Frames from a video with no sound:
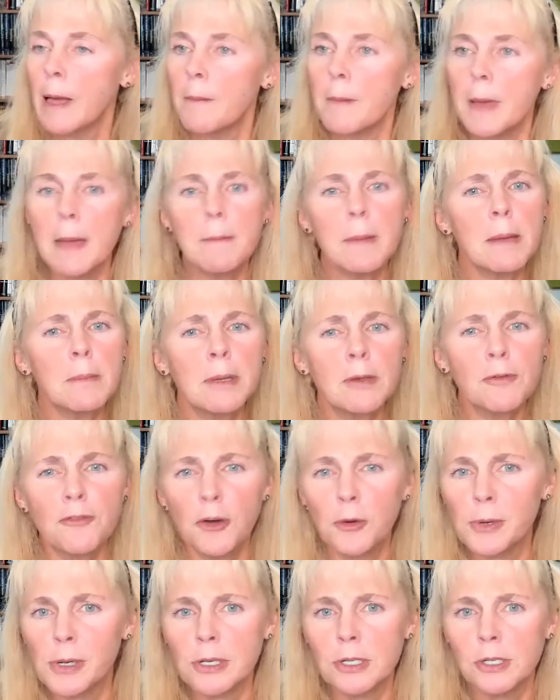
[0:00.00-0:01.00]
It may be
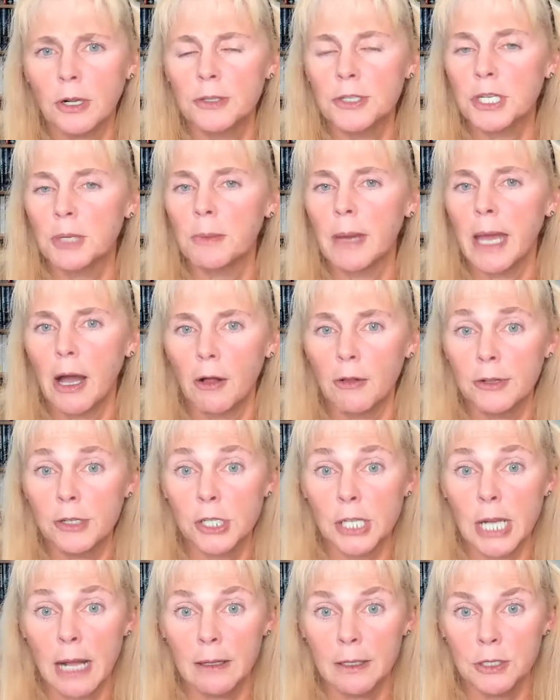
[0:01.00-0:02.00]
focused on some health
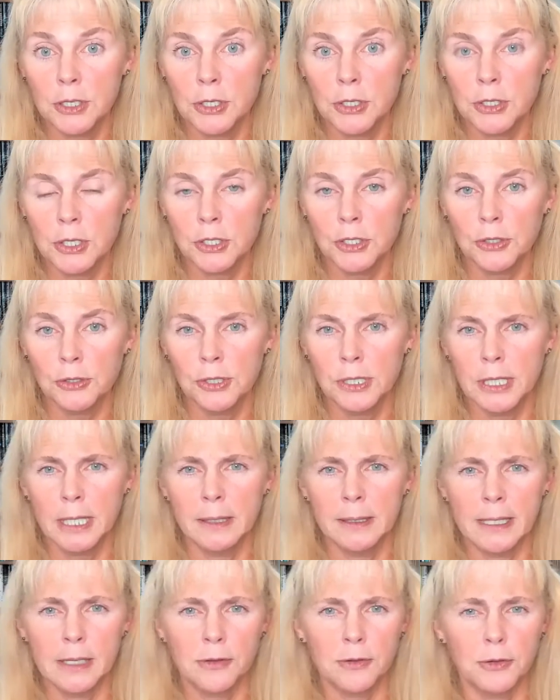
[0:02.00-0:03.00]
challenges that you're
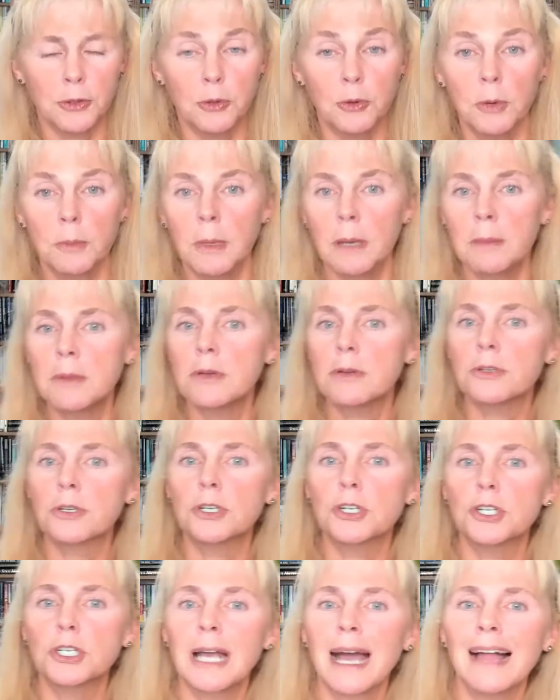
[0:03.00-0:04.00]
dealing through. Maybe there's a
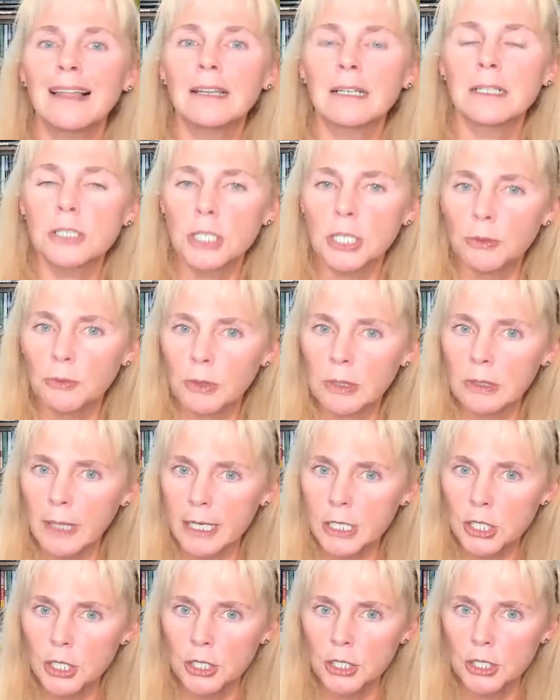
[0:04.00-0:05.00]
challenging
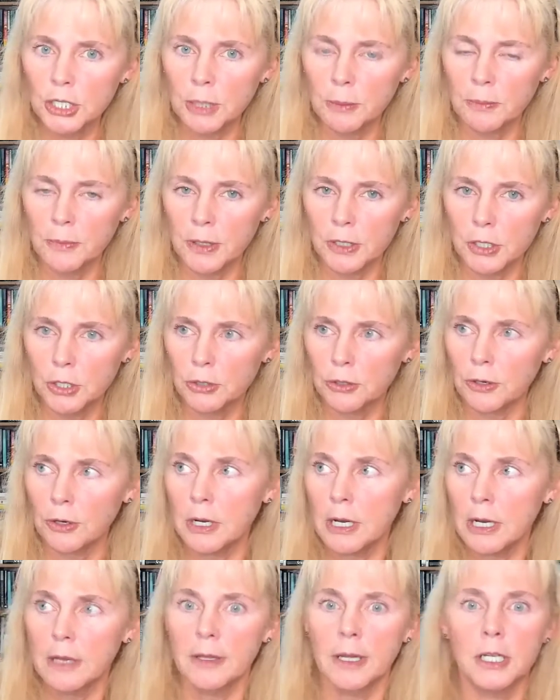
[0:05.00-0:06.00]
relationship that
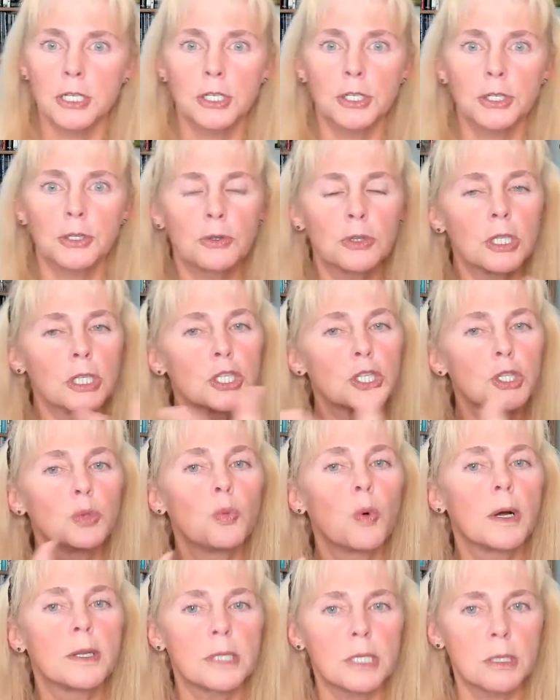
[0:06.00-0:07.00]
you
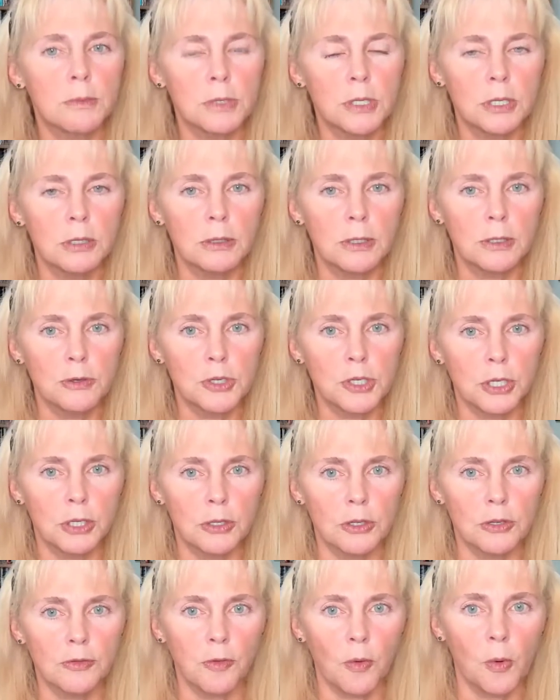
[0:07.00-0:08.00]
want some
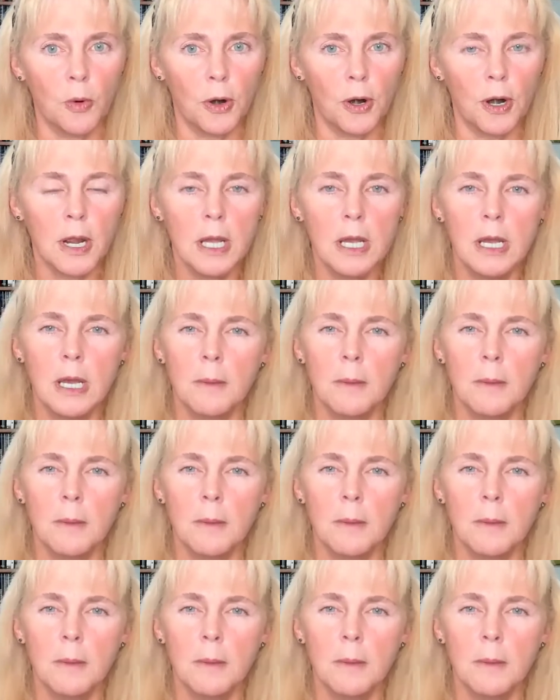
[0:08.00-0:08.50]
solutions for.